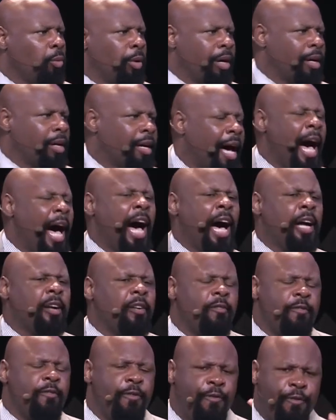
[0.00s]
when God
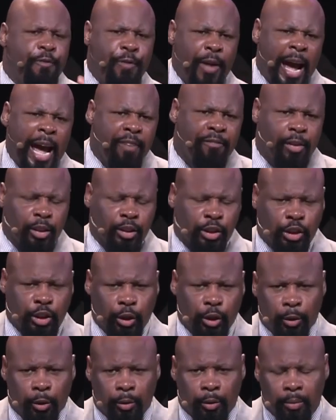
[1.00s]
favors
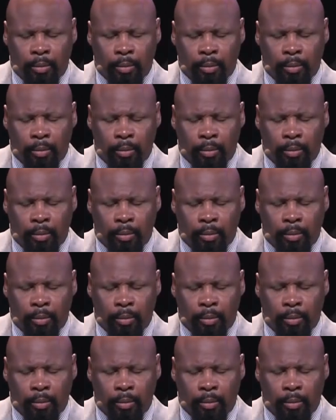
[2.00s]
you,